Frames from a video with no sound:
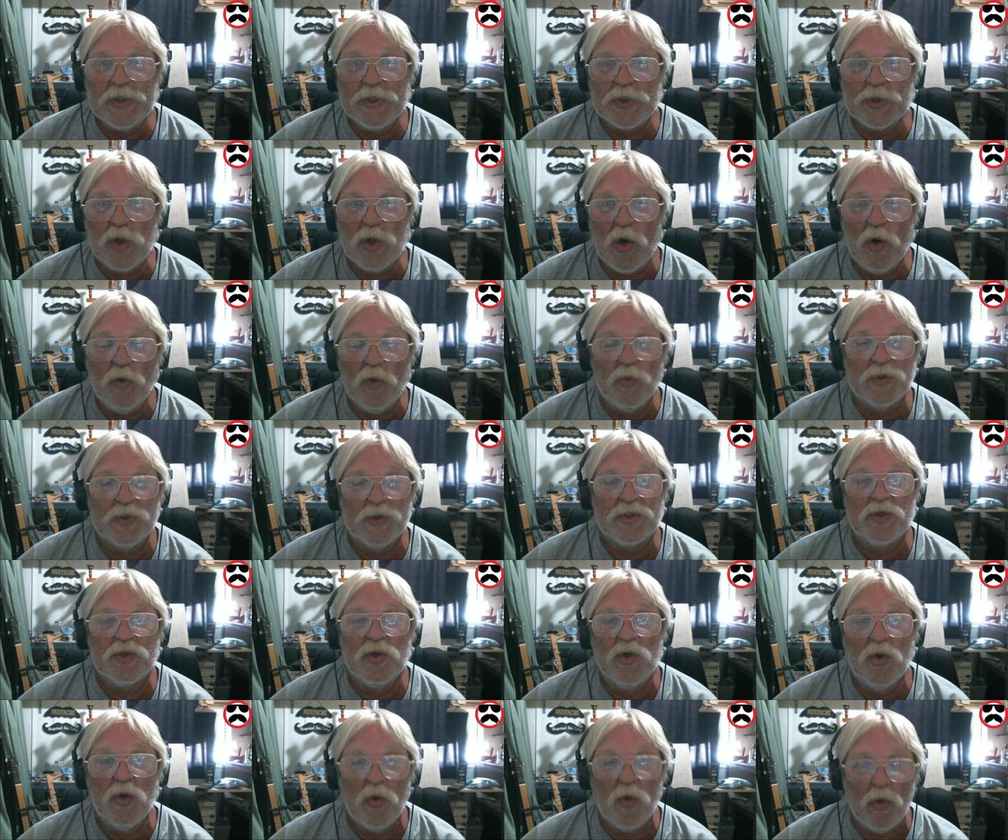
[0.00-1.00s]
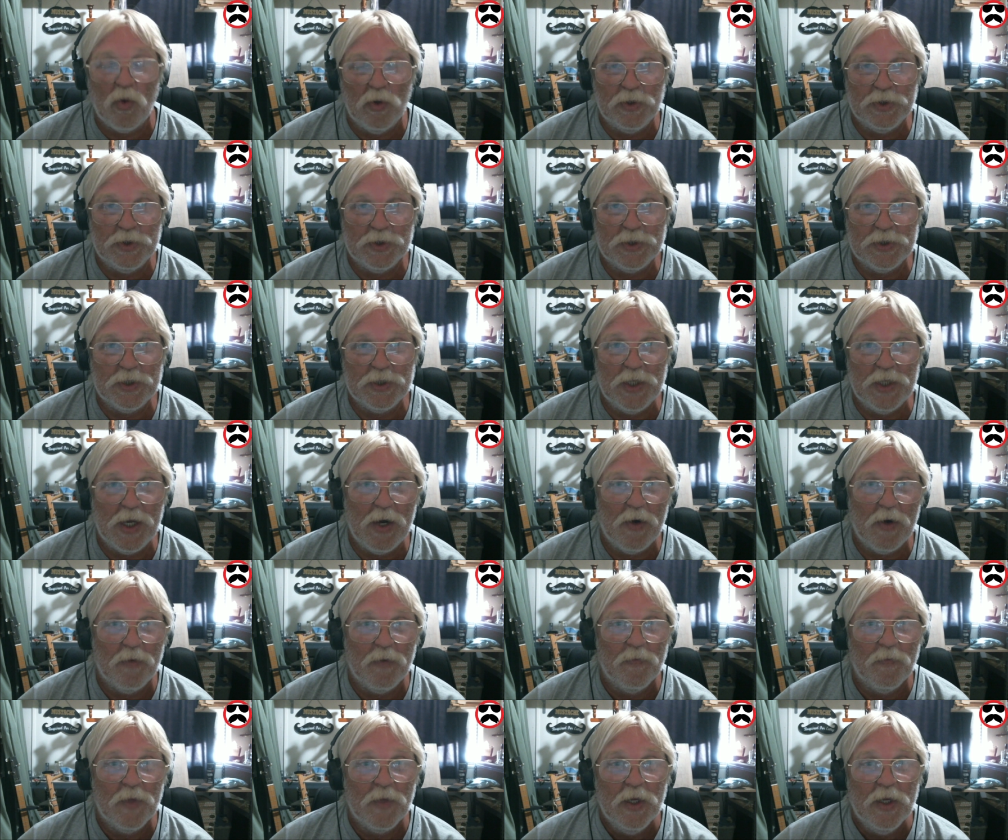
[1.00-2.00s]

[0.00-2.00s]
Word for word: saw, it was gorgeous there.